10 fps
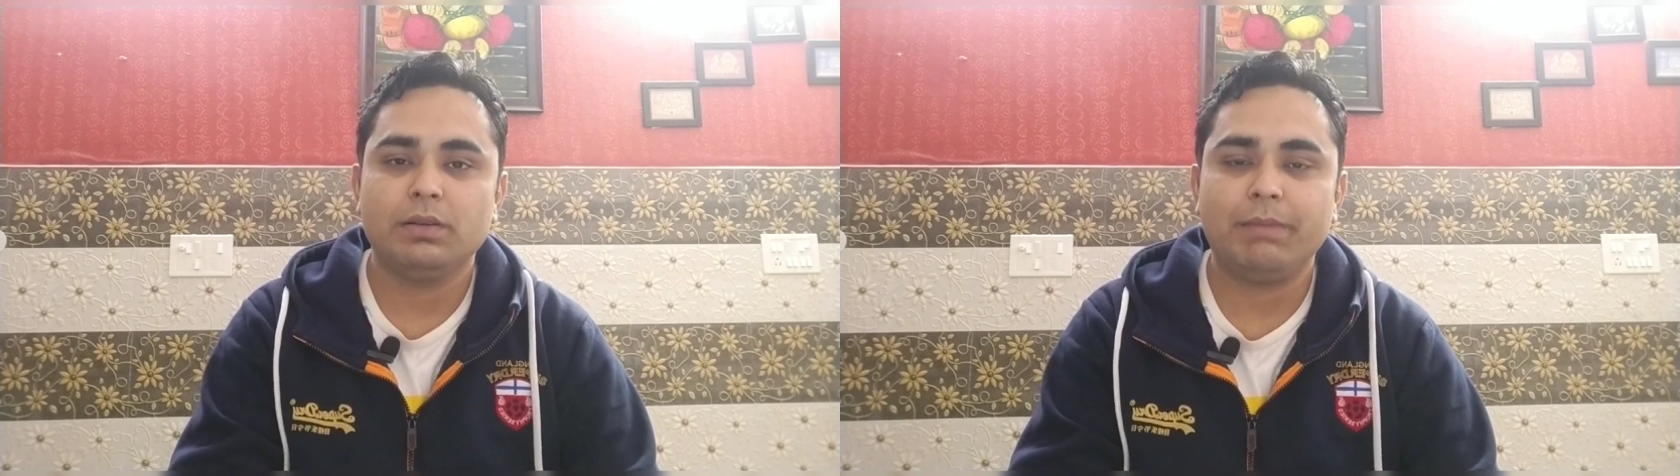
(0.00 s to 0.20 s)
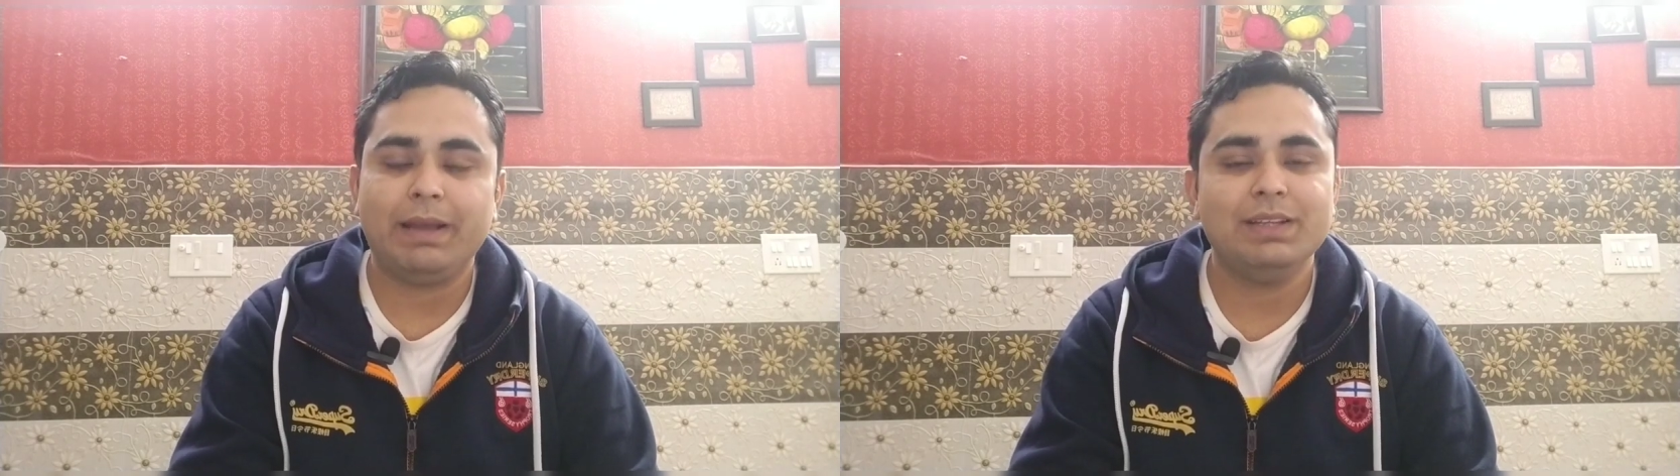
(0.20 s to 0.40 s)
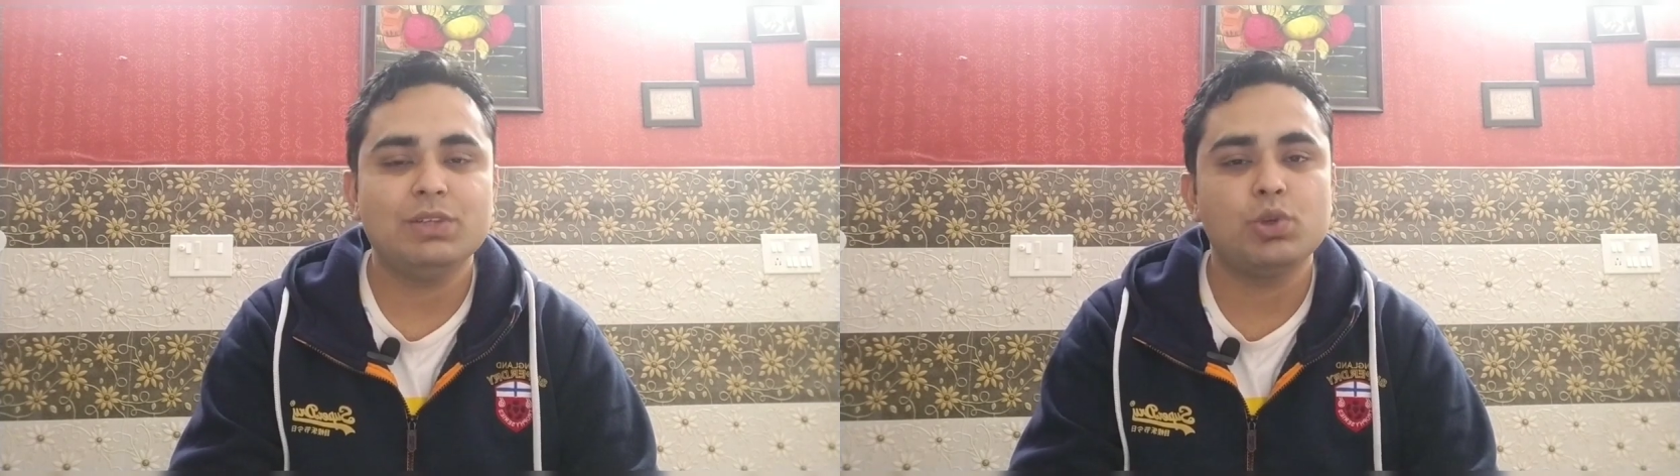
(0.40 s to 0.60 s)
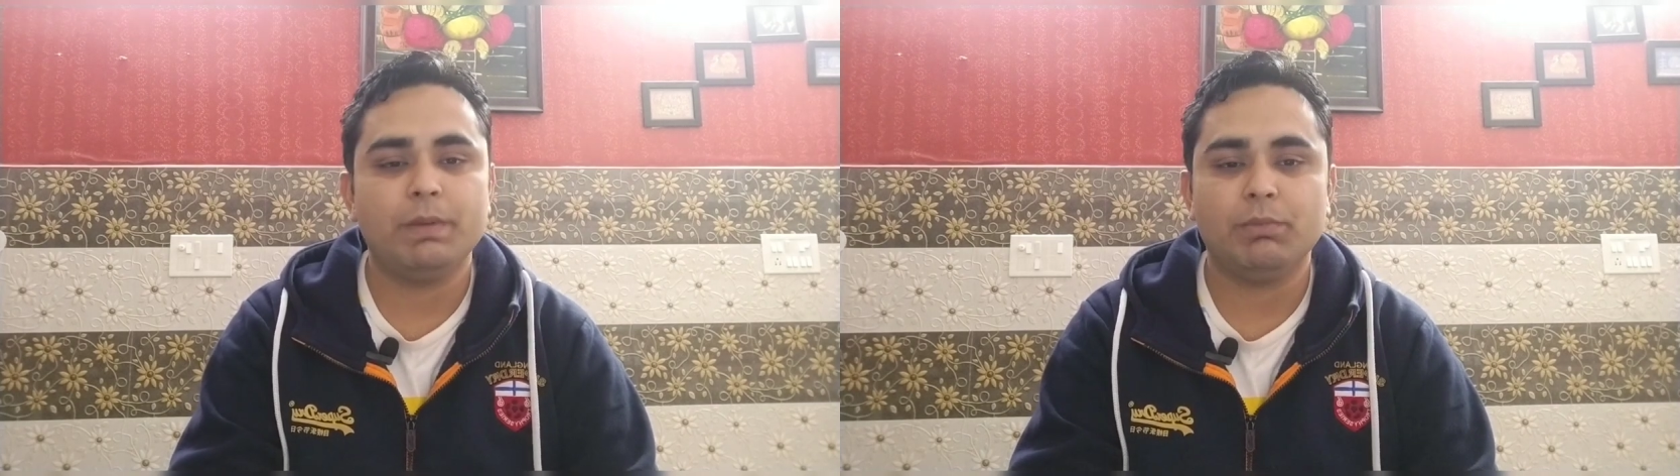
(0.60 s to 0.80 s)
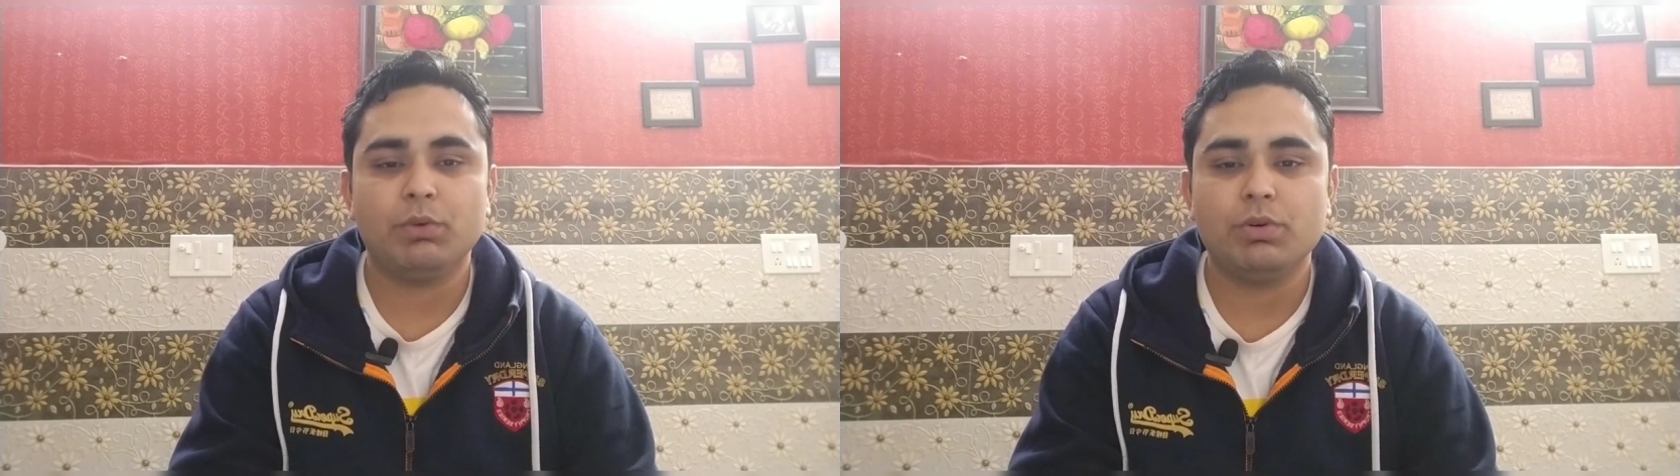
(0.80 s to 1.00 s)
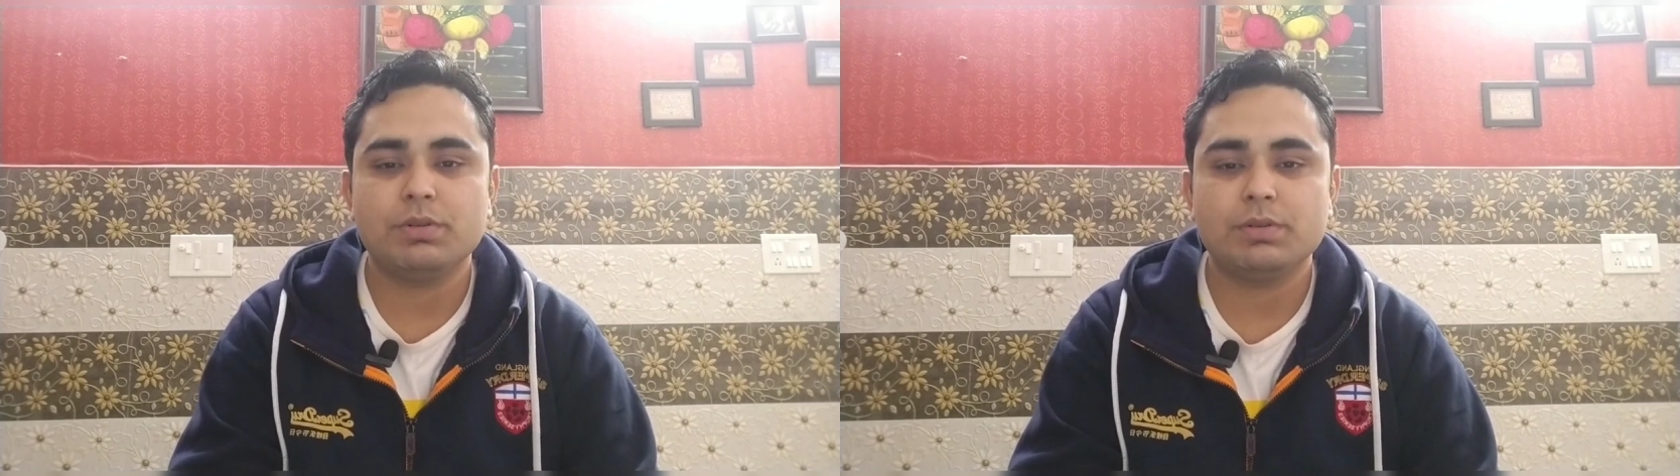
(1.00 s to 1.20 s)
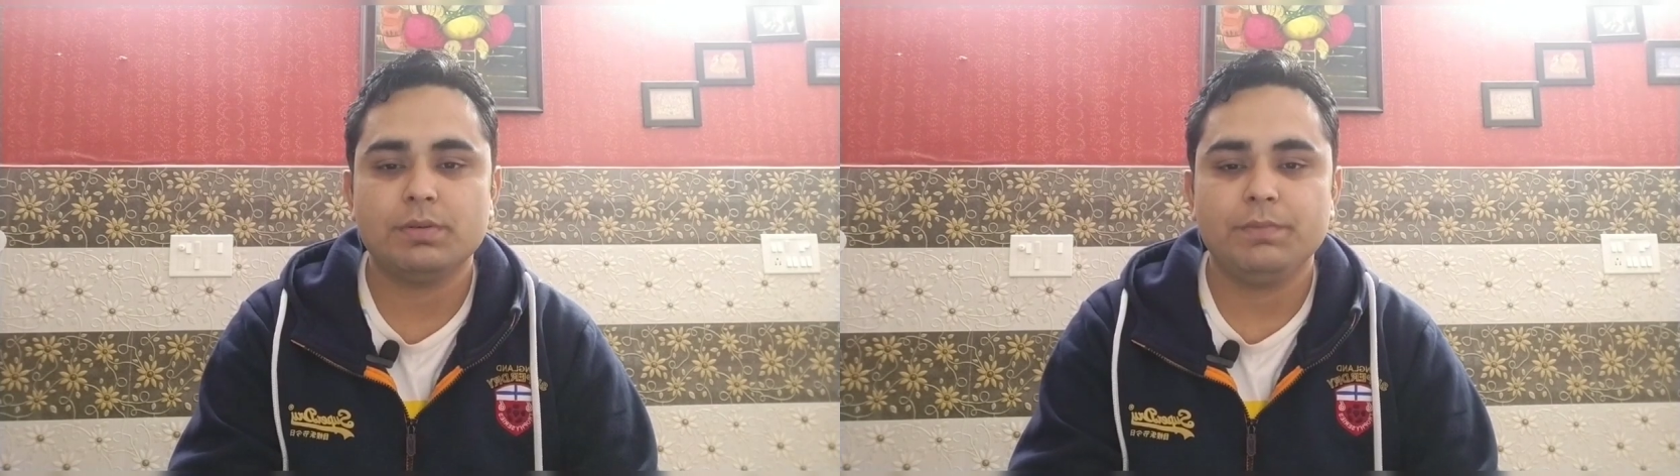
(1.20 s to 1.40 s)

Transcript: by the Supreme Courts.